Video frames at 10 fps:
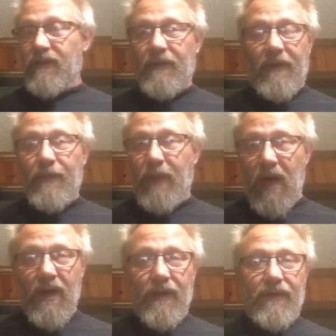them for
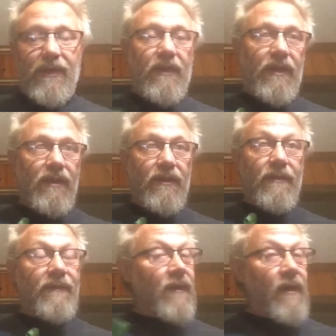burns. You can use
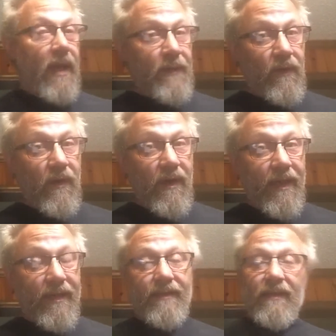them for
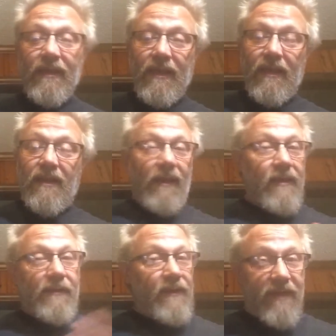hemorrhoids.
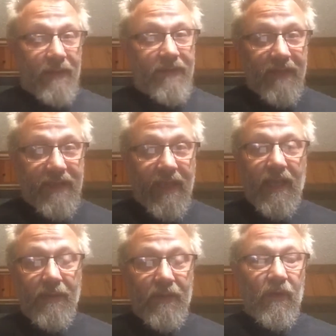Some of us get
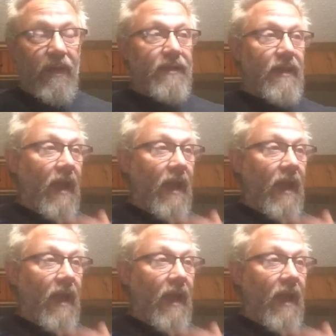hemorrhoids.